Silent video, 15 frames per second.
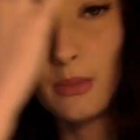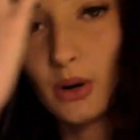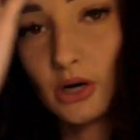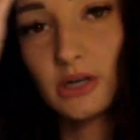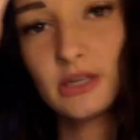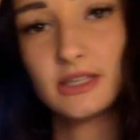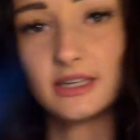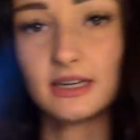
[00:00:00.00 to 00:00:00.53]

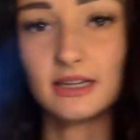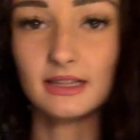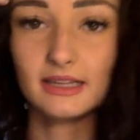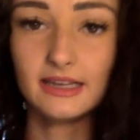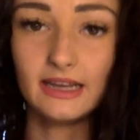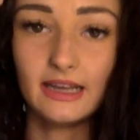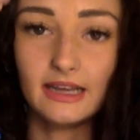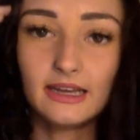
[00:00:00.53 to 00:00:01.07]

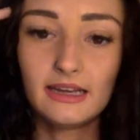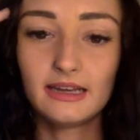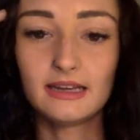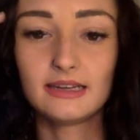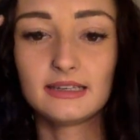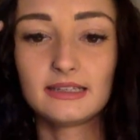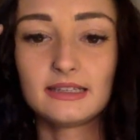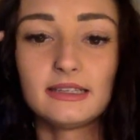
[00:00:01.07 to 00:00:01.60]

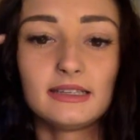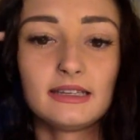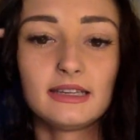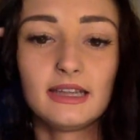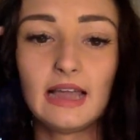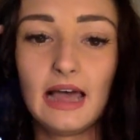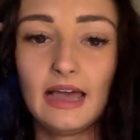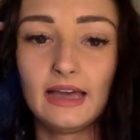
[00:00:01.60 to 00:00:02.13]
personally
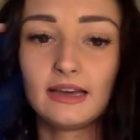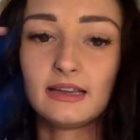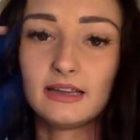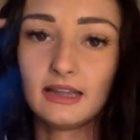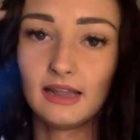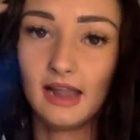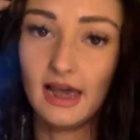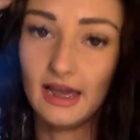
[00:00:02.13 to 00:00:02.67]
like
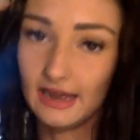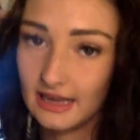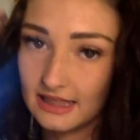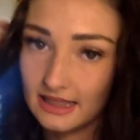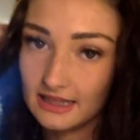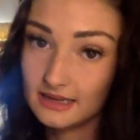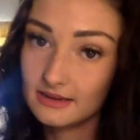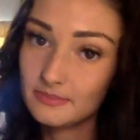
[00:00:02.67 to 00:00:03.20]

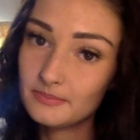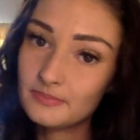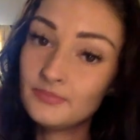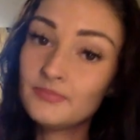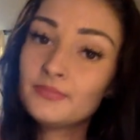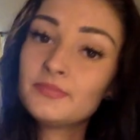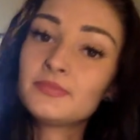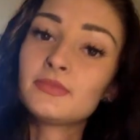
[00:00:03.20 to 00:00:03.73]
them
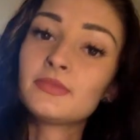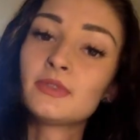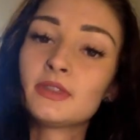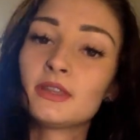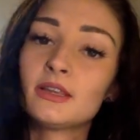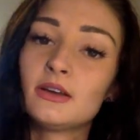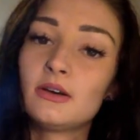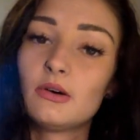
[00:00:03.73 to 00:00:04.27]

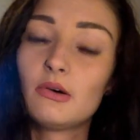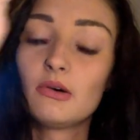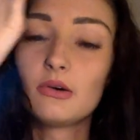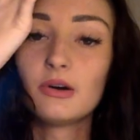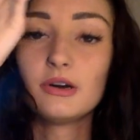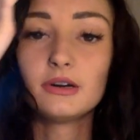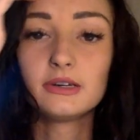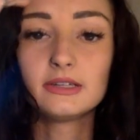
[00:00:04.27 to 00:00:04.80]

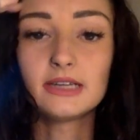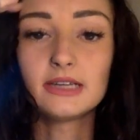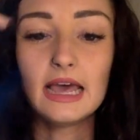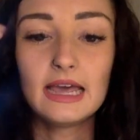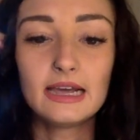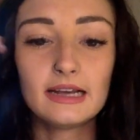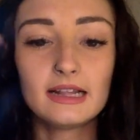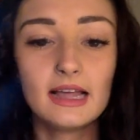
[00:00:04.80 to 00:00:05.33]
or
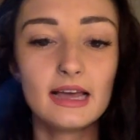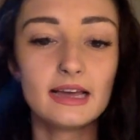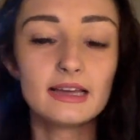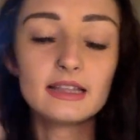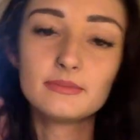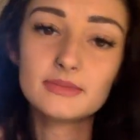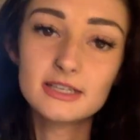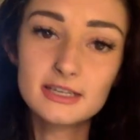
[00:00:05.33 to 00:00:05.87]
take
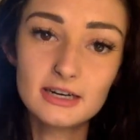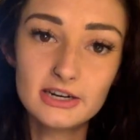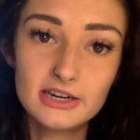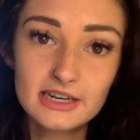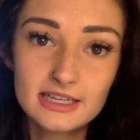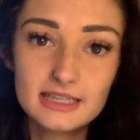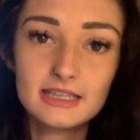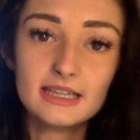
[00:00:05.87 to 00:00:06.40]
them
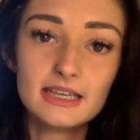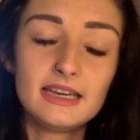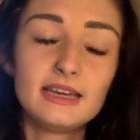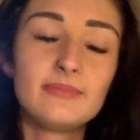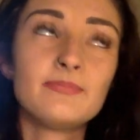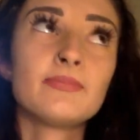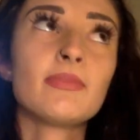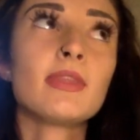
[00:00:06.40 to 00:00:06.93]

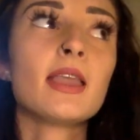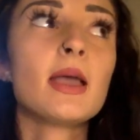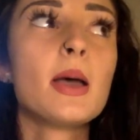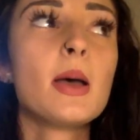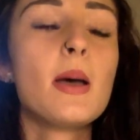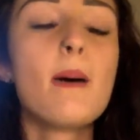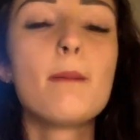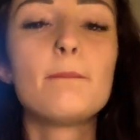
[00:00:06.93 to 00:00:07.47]
seriously.
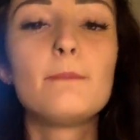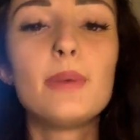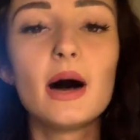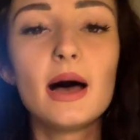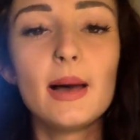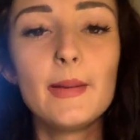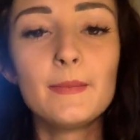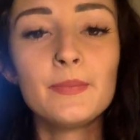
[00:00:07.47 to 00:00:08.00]

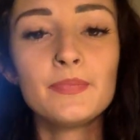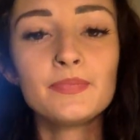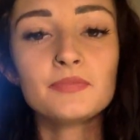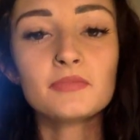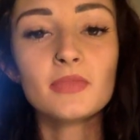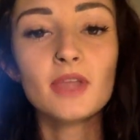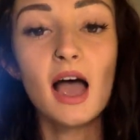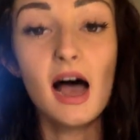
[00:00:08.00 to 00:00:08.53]
But
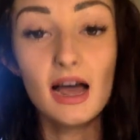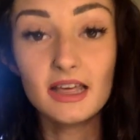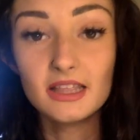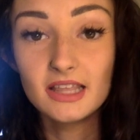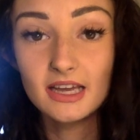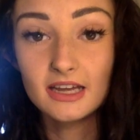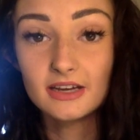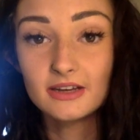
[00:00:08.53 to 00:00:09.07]
I
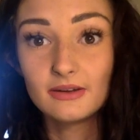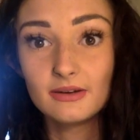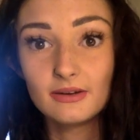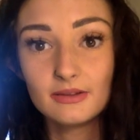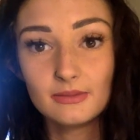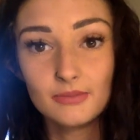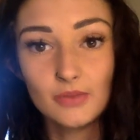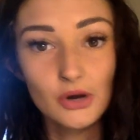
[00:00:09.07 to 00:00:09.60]
think
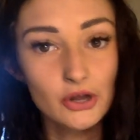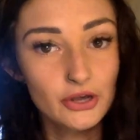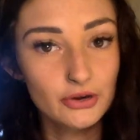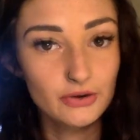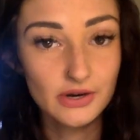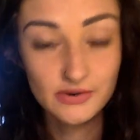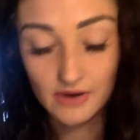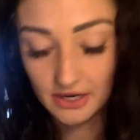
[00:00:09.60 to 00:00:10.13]

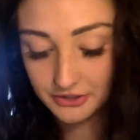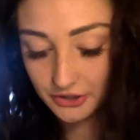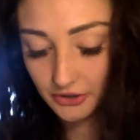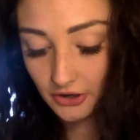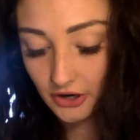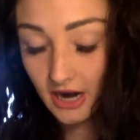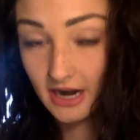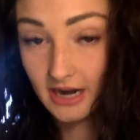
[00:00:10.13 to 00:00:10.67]
Mercury
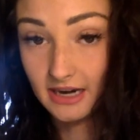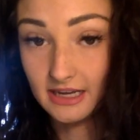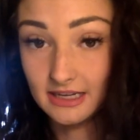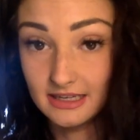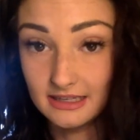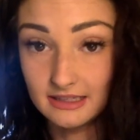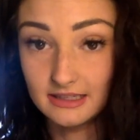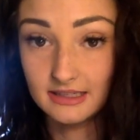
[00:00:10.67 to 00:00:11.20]
retrograde
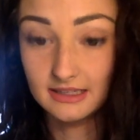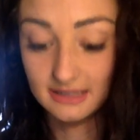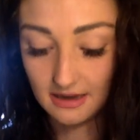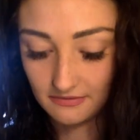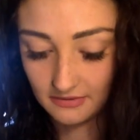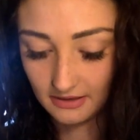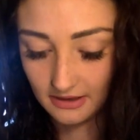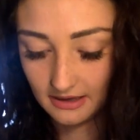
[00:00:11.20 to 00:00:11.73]
is
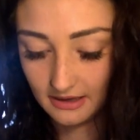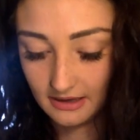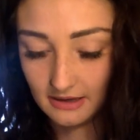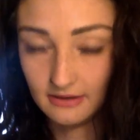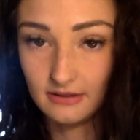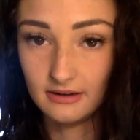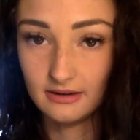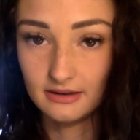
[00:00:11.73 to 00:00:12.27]

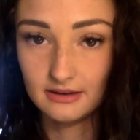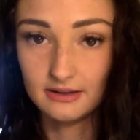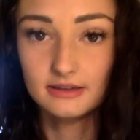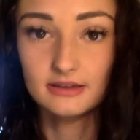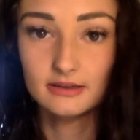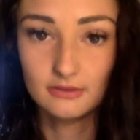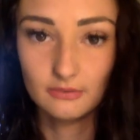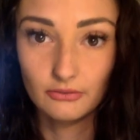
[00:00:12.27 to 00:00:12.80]
definitely
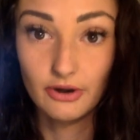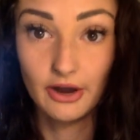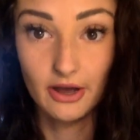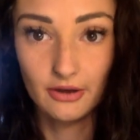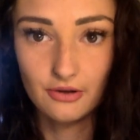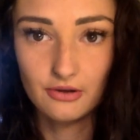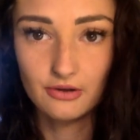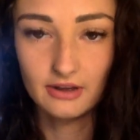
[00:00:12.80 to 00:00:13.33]

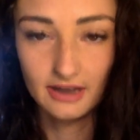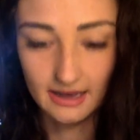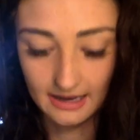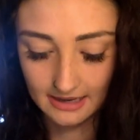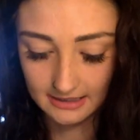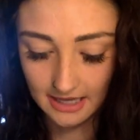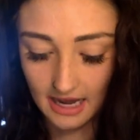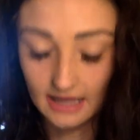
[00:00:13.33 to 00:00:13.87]
real,
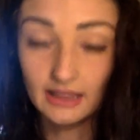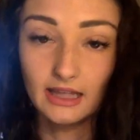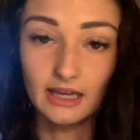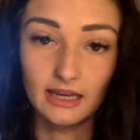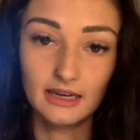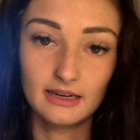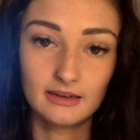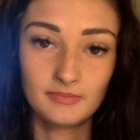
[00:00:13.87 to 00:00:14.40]
and I
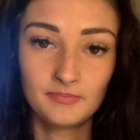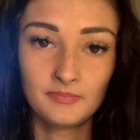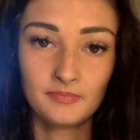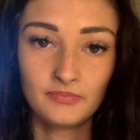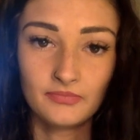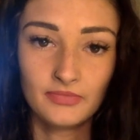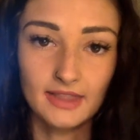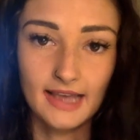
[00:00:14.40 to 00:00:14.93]
think
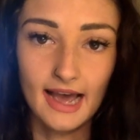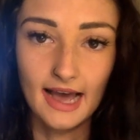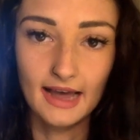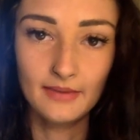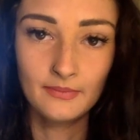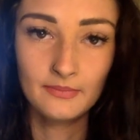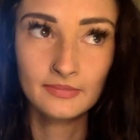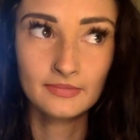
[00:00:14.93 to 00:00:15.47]
that